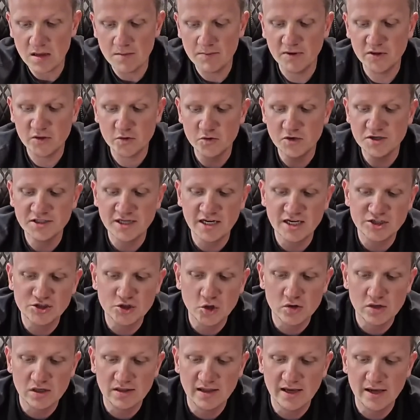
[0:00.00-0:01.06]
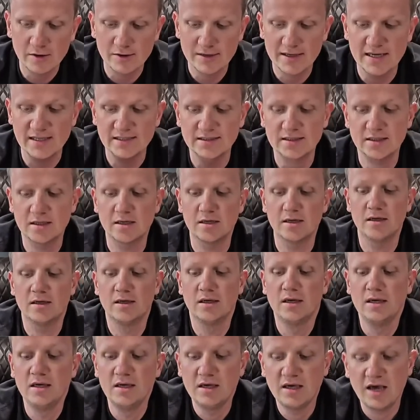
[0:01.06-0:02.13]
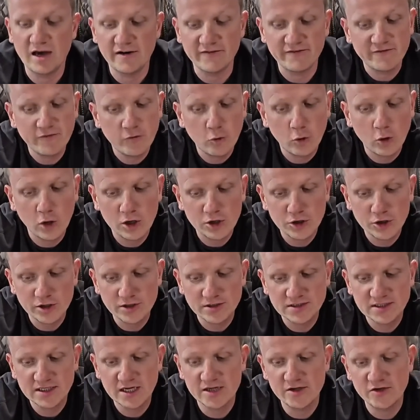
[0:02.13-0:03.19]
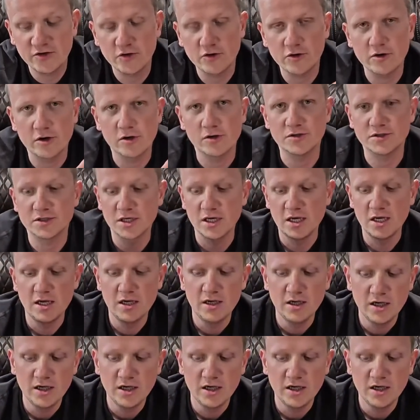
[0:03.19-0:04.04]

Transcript: But the reason I showed the Leonessa at 410 euros